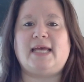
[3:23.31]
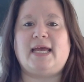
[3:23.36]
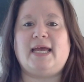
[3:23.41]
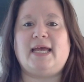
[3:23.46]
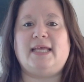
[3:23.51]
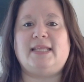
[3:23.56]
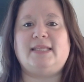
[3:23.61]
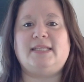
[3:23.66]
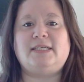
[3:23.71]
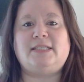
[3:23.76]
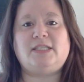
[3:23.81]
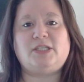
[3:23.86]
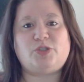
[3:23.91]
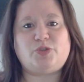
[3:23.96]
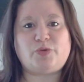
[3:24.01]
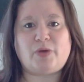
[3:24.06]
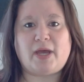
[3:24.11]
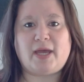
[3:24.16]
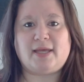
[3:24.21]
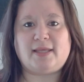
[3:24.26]
and the
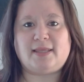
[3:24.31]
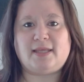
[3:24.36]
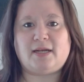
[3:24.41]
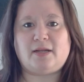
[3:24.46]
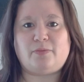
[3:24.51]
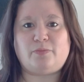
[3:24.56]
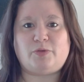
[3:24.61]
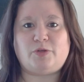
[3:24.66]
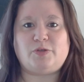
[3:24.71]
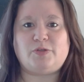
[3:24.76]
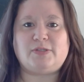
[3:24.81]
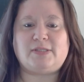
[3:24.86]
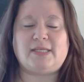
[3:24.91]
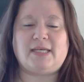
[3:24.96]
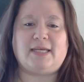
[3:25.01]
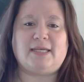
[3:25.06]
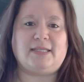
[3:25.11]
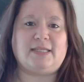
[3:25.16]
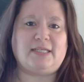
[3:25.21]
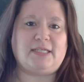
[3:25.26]
dish rag that I'm
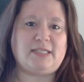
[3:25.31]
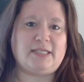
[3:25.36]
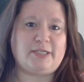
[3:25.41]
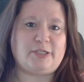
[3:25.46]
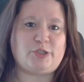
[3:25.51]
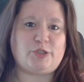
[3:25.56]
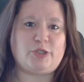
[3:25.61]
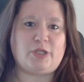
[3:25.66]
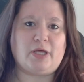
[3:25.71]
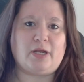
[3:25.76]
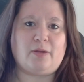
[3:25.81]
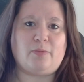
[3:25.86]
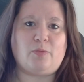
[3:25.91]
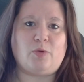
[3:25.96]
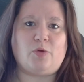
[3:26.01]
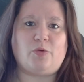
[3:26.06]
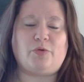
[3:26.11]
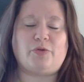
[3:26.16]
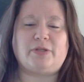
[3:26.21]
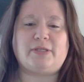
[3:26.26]
using, the dish that I'm
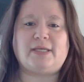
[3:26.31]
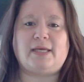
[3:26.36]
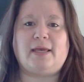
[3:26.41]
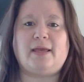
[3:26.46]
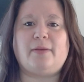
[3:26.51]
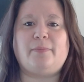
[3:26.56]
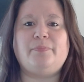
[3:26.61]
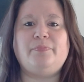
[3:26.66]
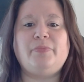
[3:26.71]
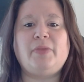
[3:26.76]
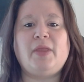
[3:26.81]
holding,